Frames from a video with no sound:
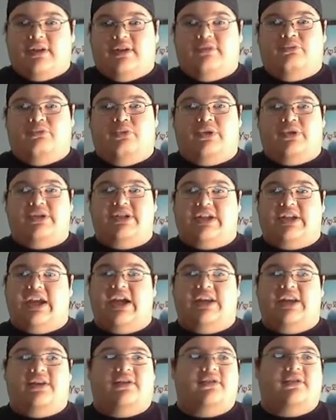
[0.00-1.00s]
which
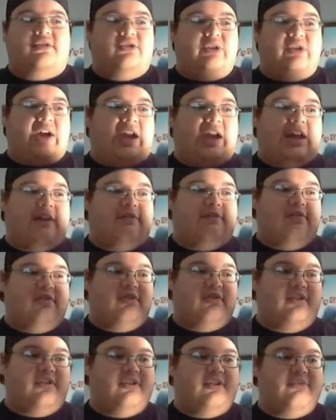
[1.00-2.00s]
again, you have
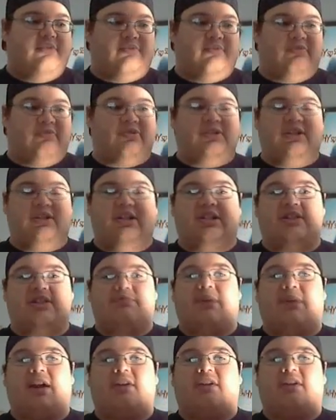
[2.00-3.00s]
Bruce Lee
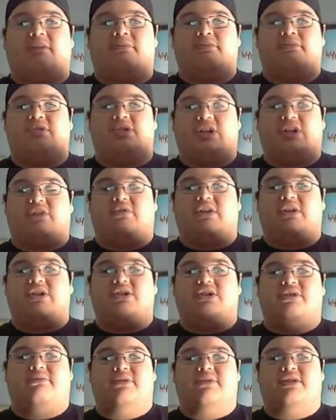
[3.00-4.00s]
inspiring a
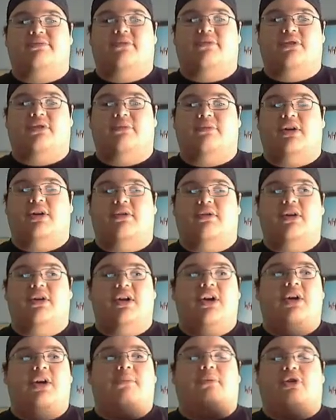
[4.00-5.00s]
generation of
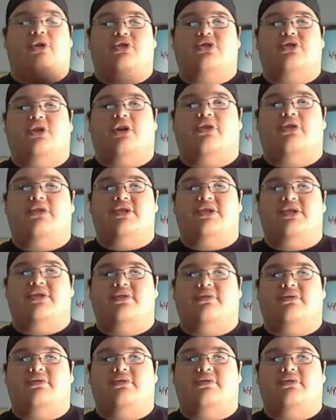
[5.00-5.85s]
martial artists.